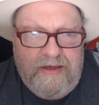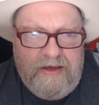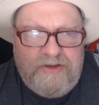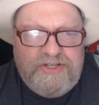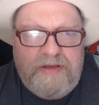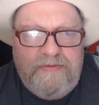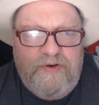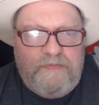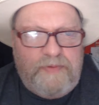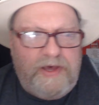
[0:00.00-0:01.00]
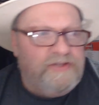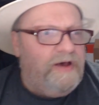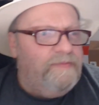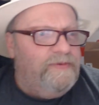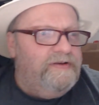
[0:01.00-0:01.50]
I seem to have picked
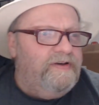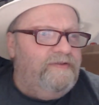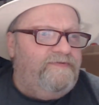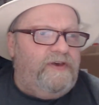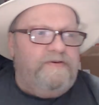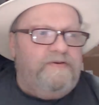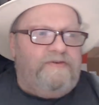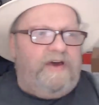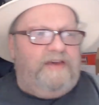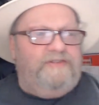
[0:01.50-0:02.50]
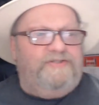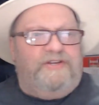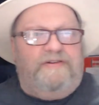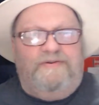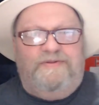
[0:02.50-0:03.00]
up a few cretins
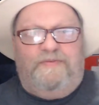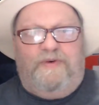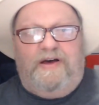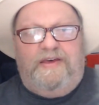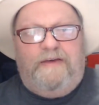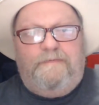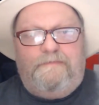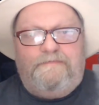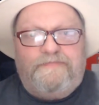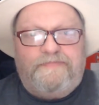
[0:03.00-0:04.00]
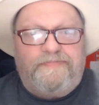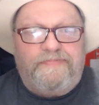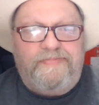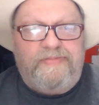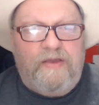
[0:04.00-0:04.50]
along the way
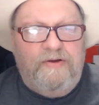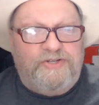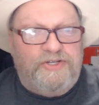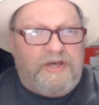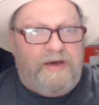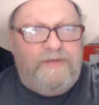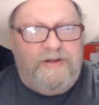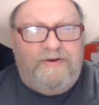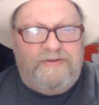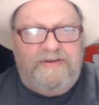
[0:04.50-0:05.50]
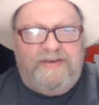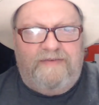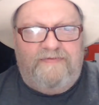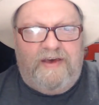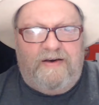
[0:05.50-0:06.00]
that just come along to
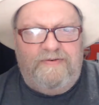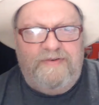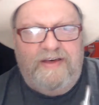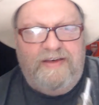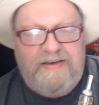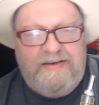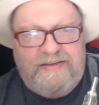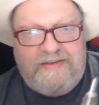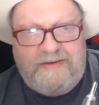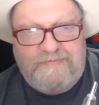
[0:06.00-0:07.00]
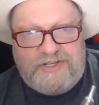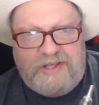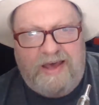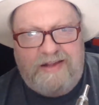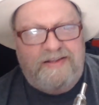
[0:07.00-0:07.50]
give the old thumbs
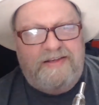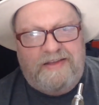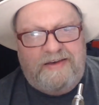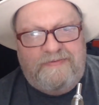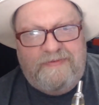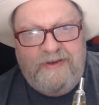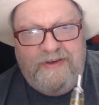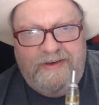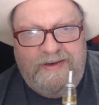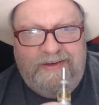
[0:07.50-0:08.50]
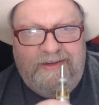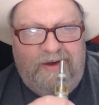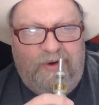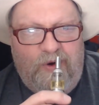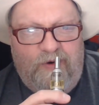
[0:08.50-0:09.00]
down, and then
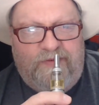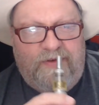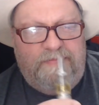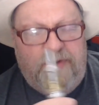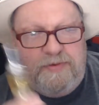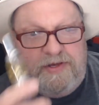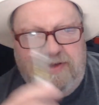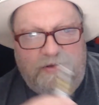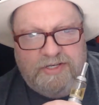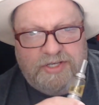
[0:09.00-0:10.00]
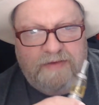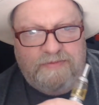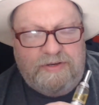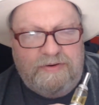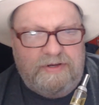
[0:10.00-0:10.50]
they're off. They'll probably do the same
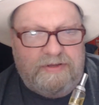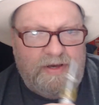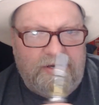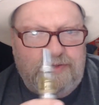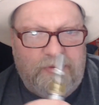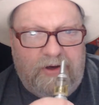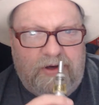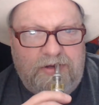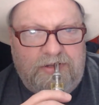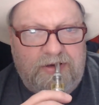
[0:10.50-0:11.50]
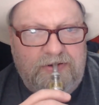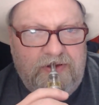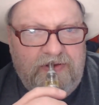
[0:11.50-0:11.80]
sort of thing as what I do,